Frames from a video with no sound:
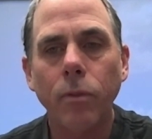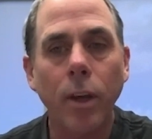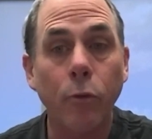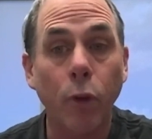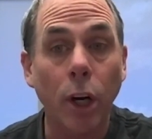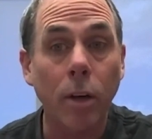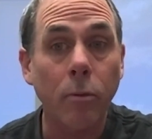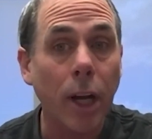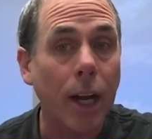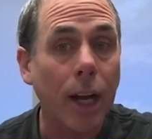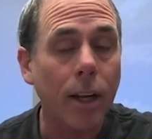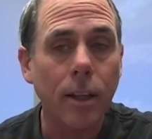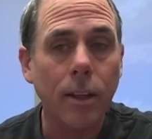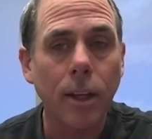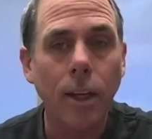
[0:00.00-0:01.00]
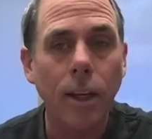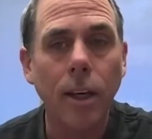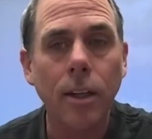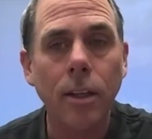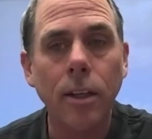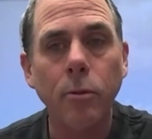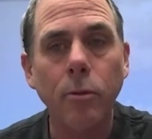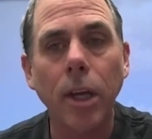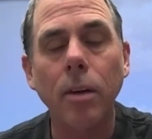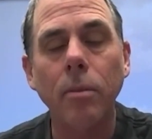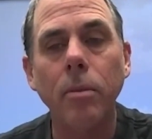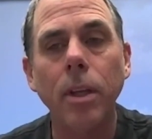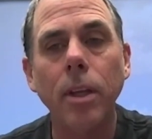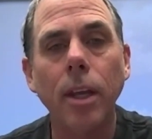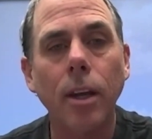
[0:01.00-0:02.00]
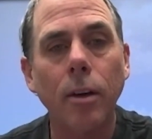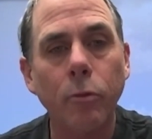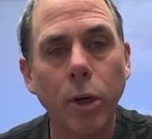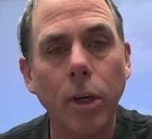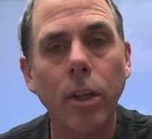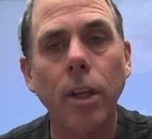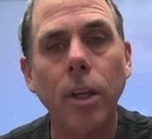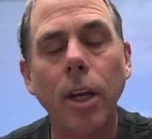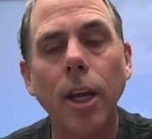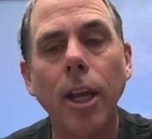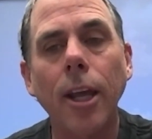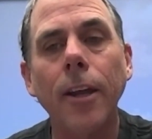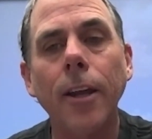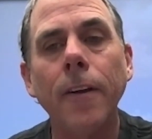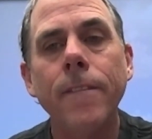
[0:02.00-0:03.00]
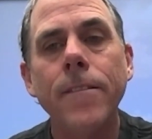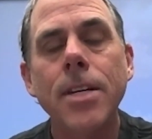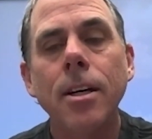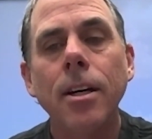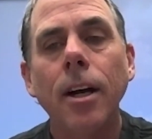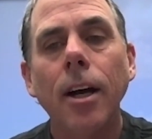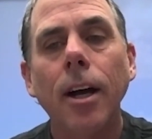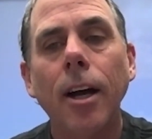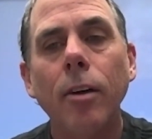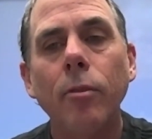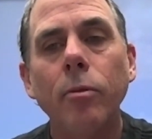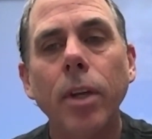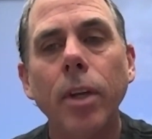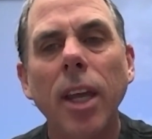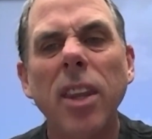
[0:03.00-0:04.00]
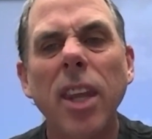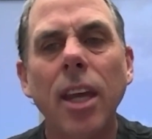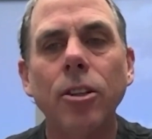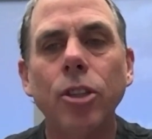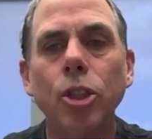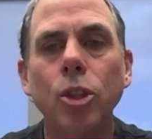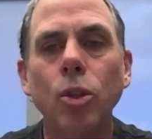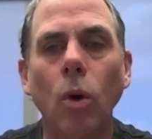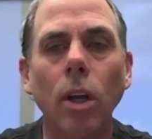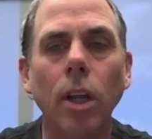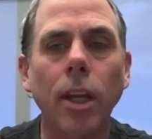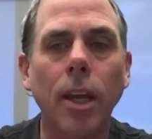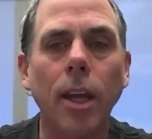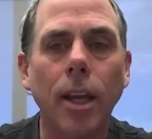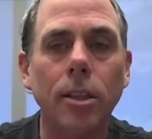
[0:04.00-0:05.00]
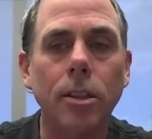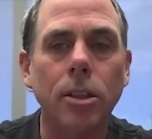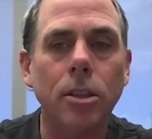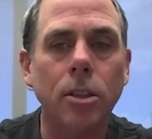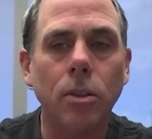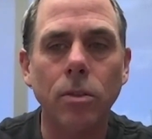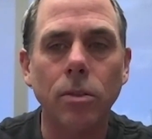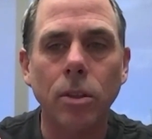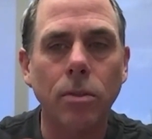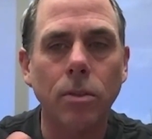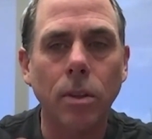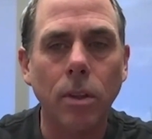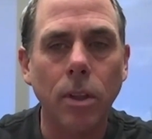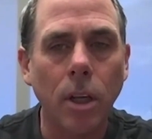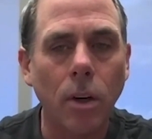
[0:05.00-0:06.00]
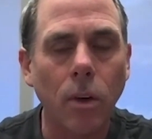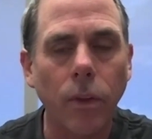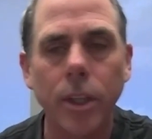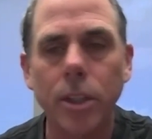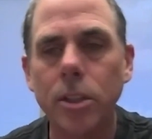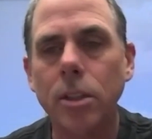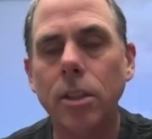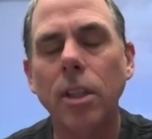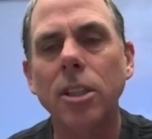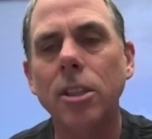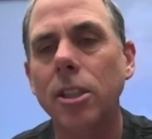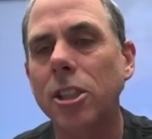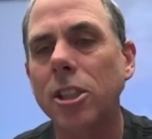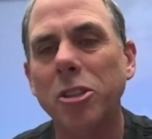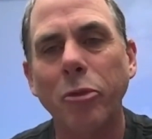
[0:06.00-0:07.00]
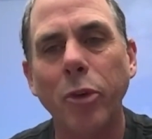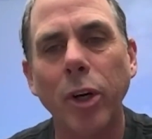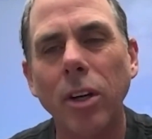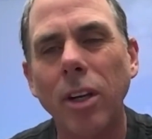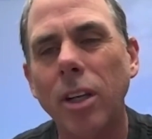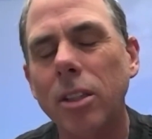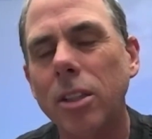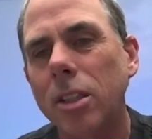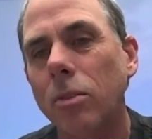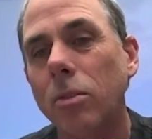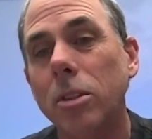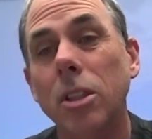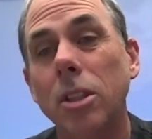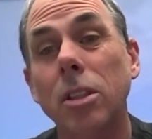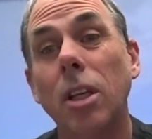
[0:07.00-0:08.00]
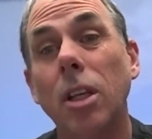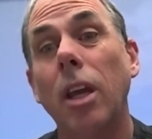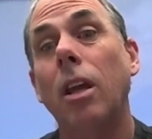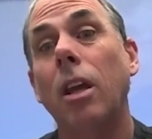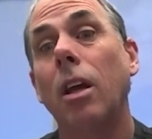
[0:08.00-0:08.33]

bring him back, they intubate him, and they get him breathing again. And then shortly, so this experience that was just like,